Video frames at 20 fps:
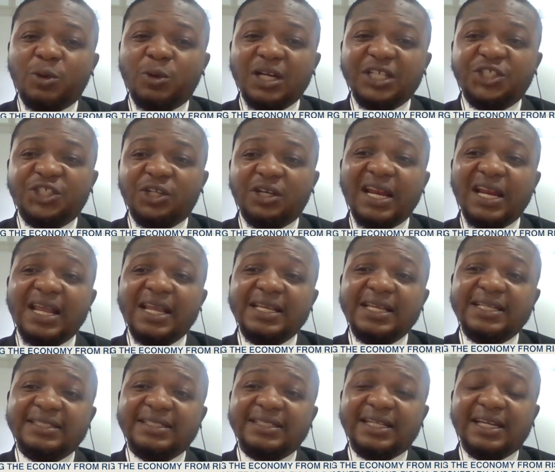question
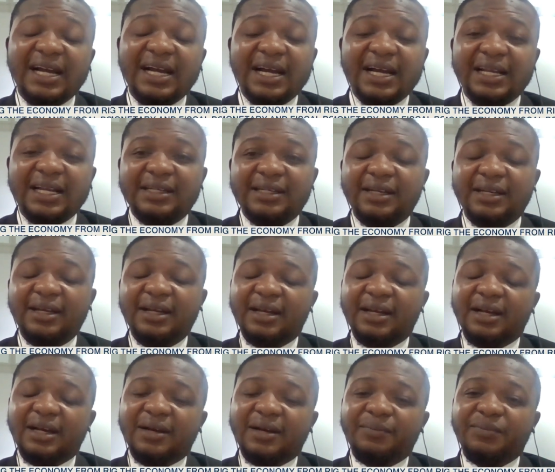is, can
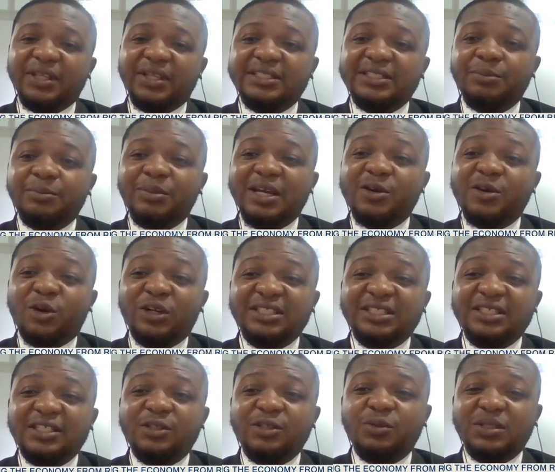um, the C B N
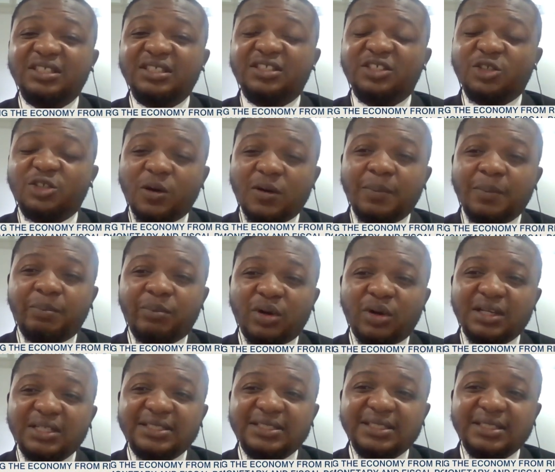continue with its current
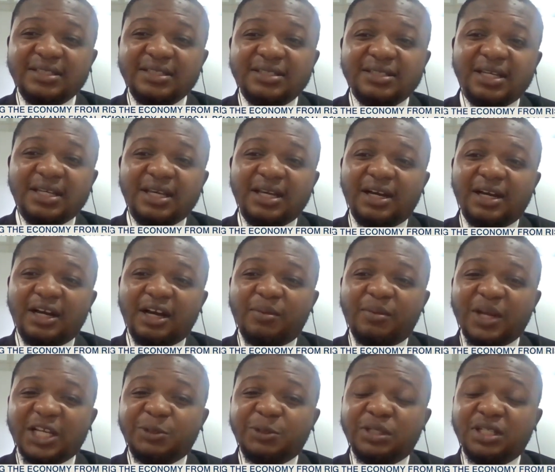policies,
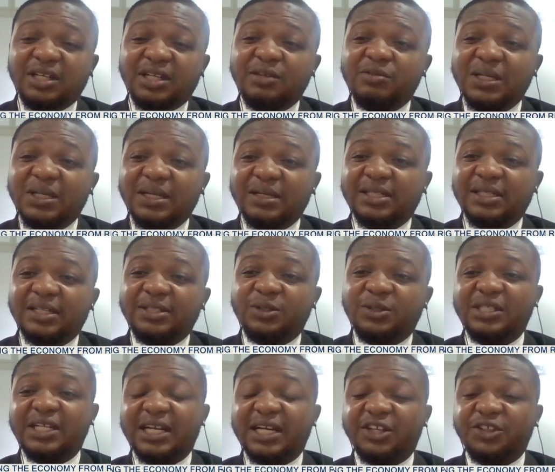um, especially related to
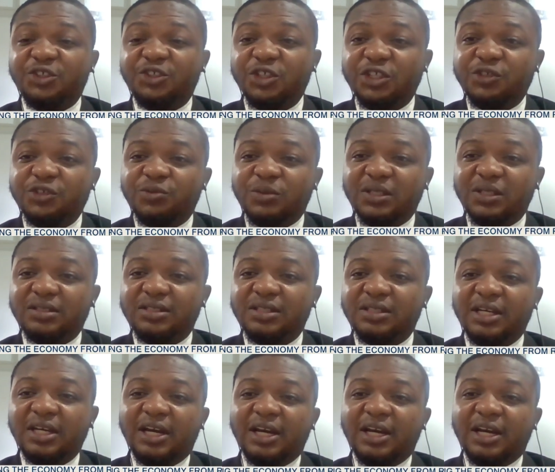the exchange rate?